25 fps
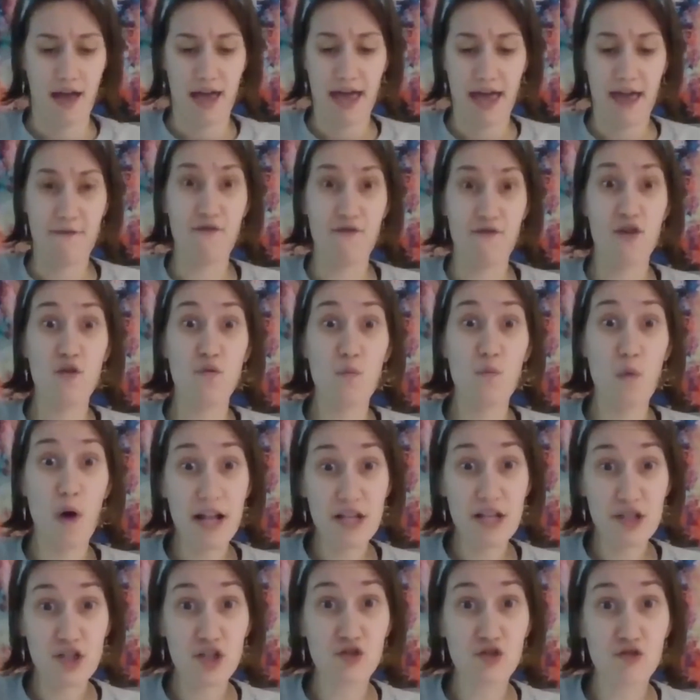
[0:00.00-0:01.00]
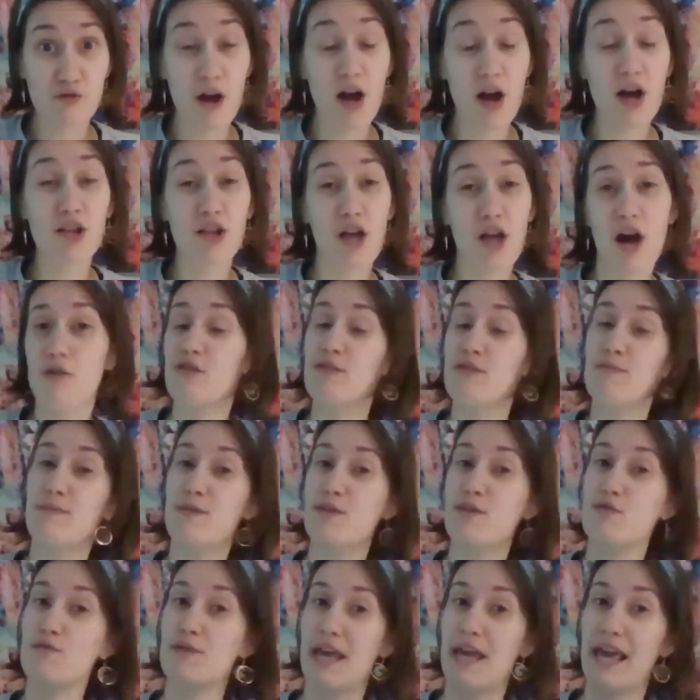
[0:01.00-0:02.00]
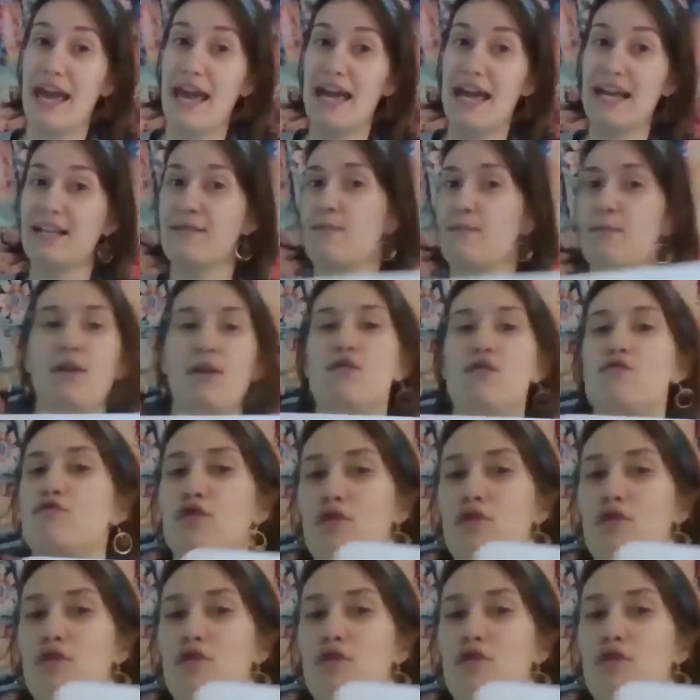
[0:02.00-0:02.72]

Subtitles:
If you want to draw along with me, you can, but you